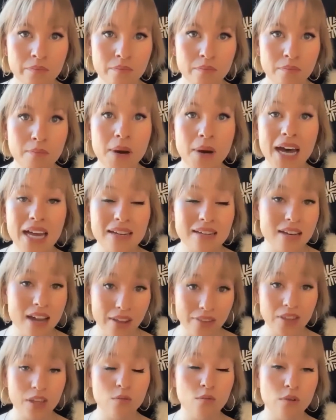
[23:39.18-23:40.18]
But
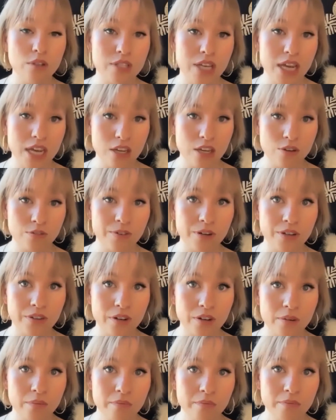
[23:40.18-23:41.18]
nothing will take you
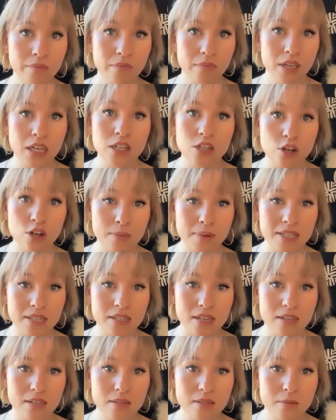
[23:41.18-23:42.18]
further in your
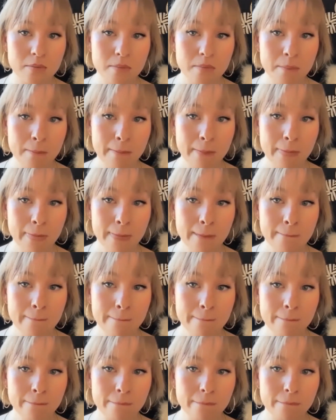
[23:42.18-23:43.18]
business,
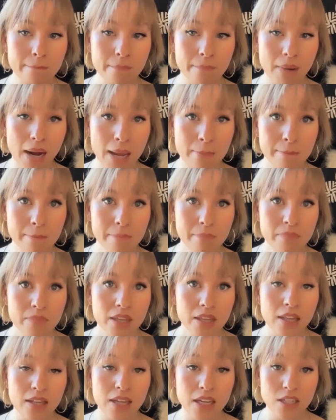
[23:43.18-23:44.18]
right?
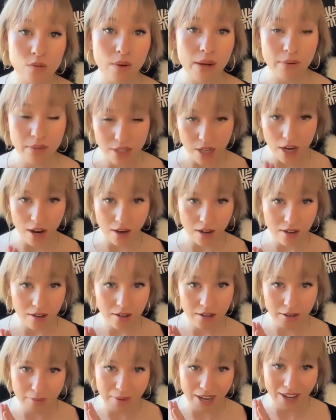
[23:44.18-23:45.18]
And that's why we talk
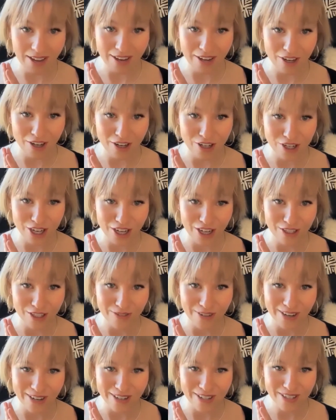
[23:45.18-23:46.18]
about energetics
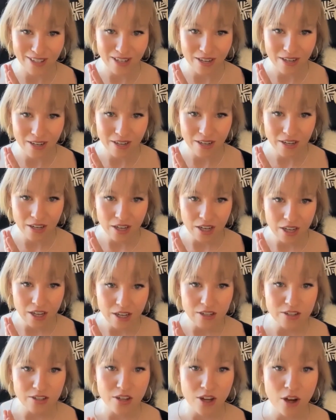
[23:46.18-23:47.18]
first.
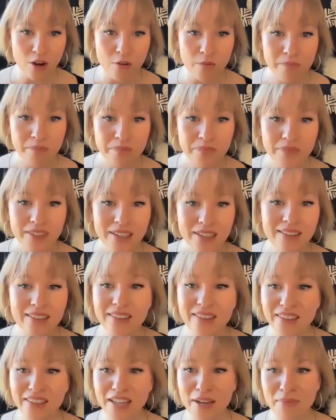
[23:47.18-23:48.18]
So
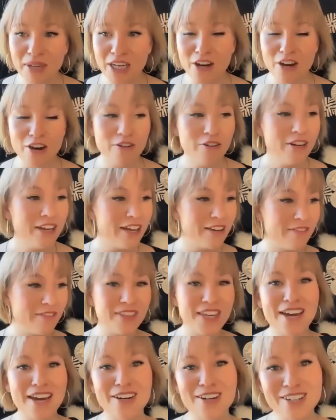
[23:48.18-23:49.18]
let me know if
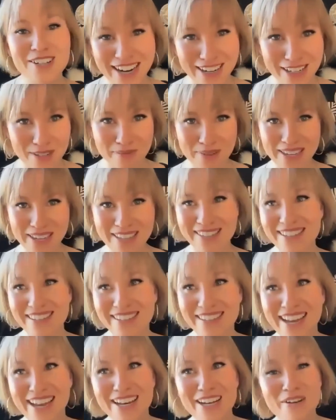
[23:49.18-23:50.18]
the energetics piece has
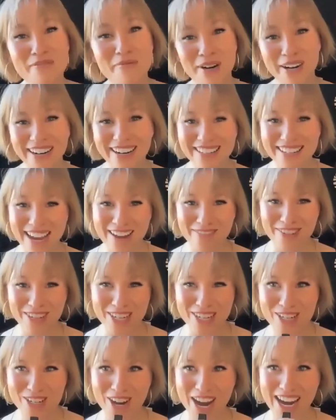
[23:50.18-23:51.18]
landed. We're going to dive
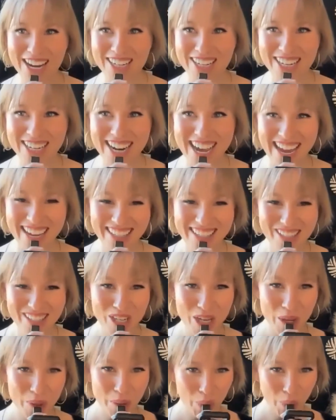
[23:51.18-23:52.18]
into strategy next.